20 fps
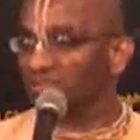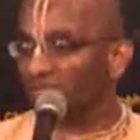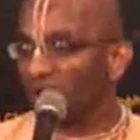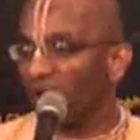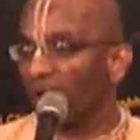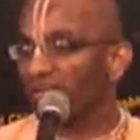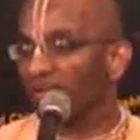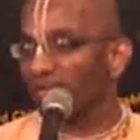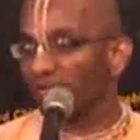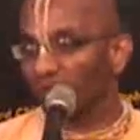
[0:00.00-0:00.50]
the
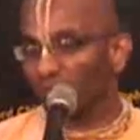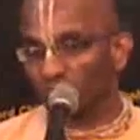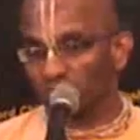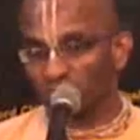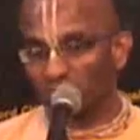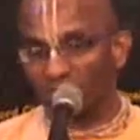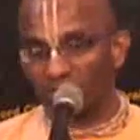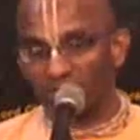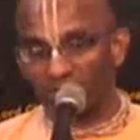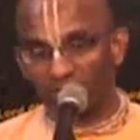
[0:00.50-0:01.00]
higher truth.
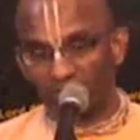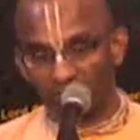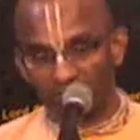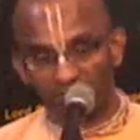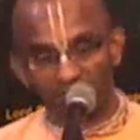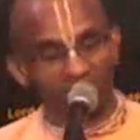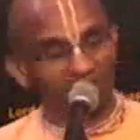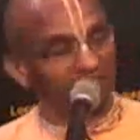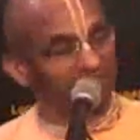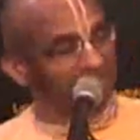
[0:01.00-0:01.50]
So I'll
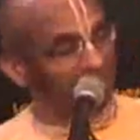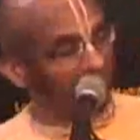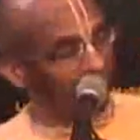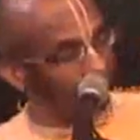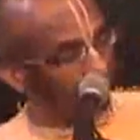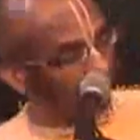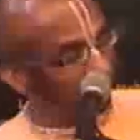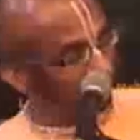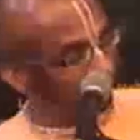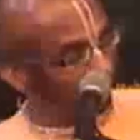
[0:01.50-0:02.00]
give an
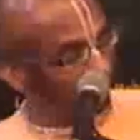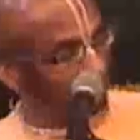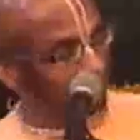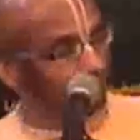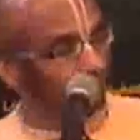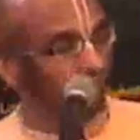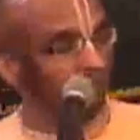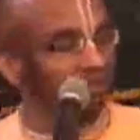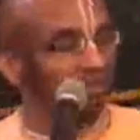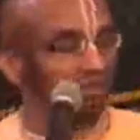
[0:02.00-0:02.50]
example for
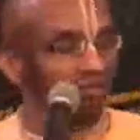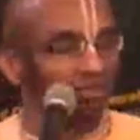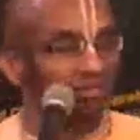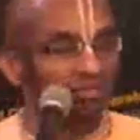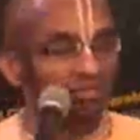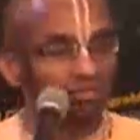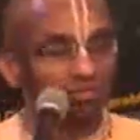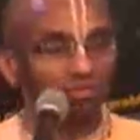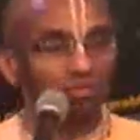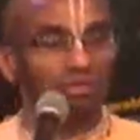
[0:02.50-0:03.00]
explaining
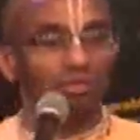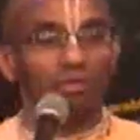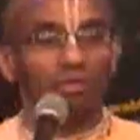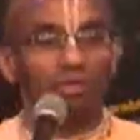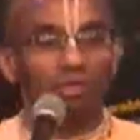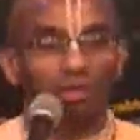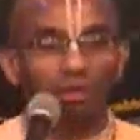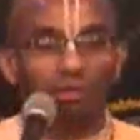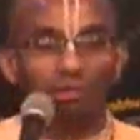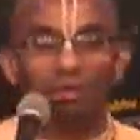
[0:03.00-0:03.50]
this
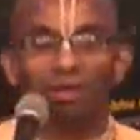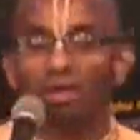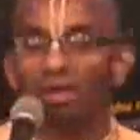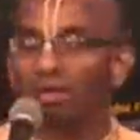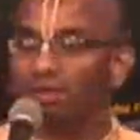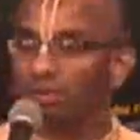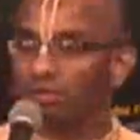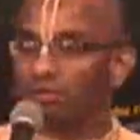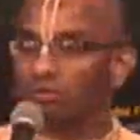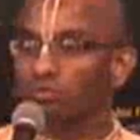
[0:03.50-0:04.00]

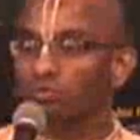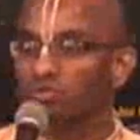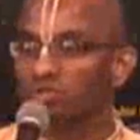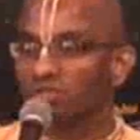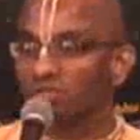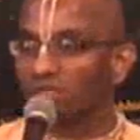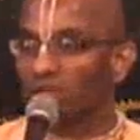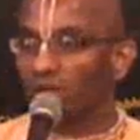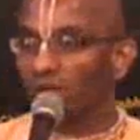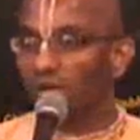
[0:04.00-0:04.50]
by
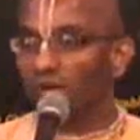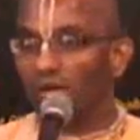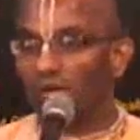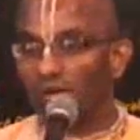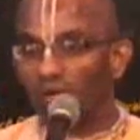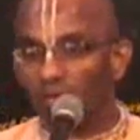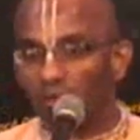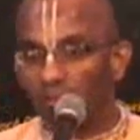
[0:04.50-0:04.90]
using a